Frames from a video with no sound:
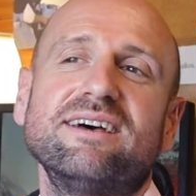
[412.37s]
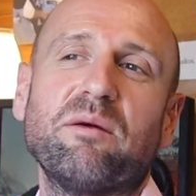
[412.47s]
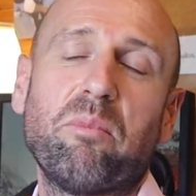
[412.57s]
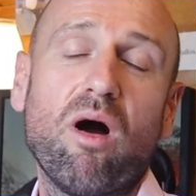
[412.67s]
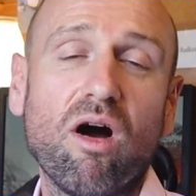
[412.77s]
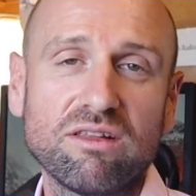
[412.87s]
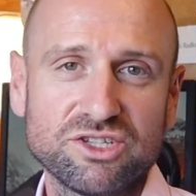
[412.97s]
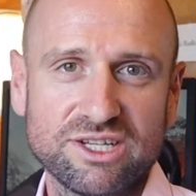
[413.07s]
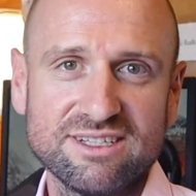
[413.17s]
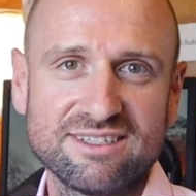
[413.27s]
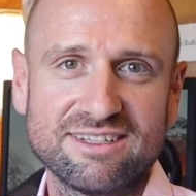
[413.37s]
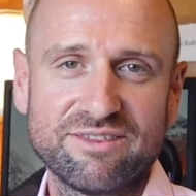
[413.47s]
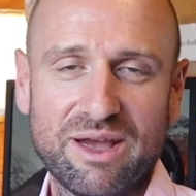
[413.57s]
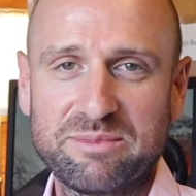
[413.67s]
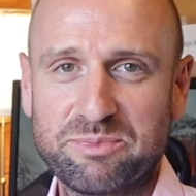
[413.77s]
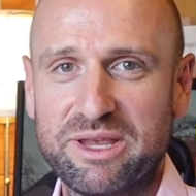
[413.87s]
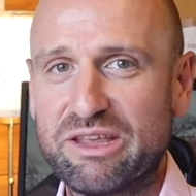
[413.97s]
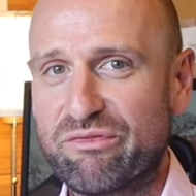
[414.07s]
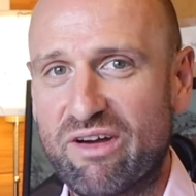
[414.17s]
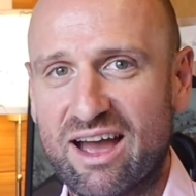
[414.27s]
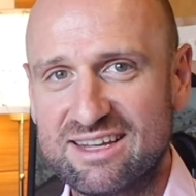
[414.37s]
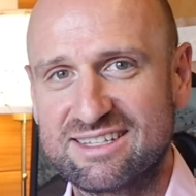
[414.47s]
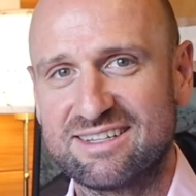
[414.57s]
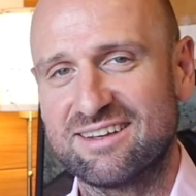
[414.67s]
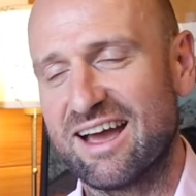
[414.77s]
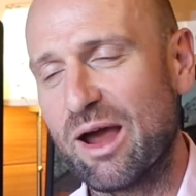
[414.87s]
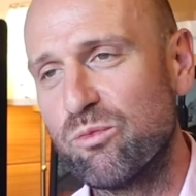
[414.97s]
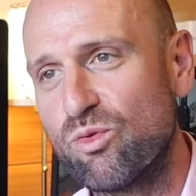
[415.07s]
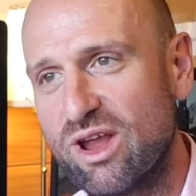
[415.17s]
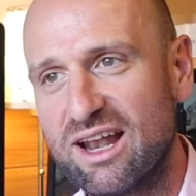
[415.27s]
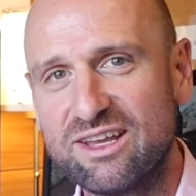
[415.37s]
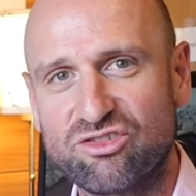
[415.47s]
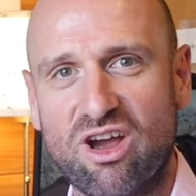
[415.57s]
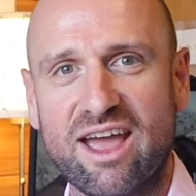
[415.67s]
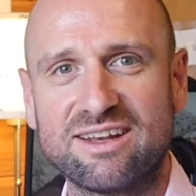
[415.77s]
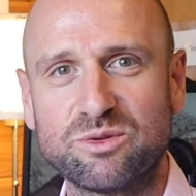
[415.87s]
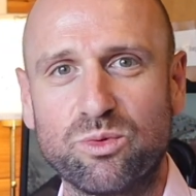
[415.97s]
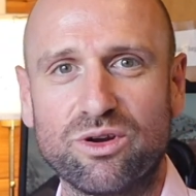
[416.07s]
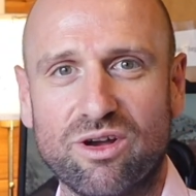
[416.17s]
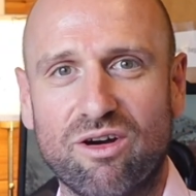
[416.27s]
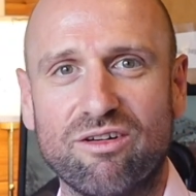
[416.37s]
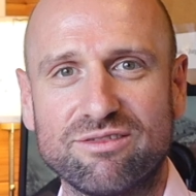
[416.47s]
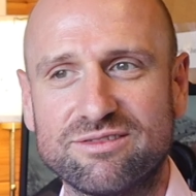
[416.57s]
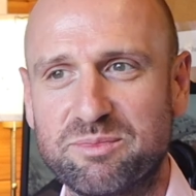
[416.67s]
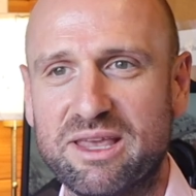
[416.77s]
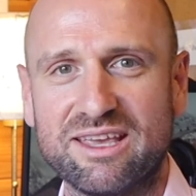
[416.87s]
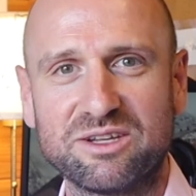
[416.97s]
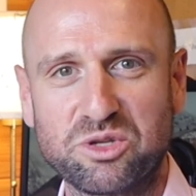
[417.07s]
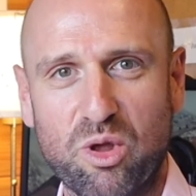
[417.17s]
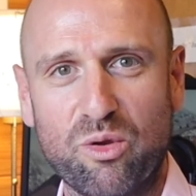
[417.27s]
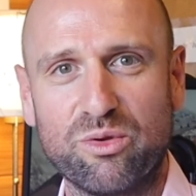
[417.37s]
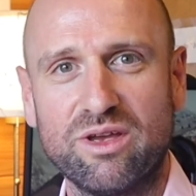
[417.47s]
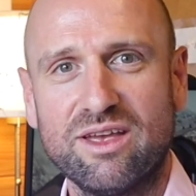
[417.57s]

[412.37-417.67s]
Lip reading: Apologies if I'm speaking fast. I'm really trying to work on speaking slow.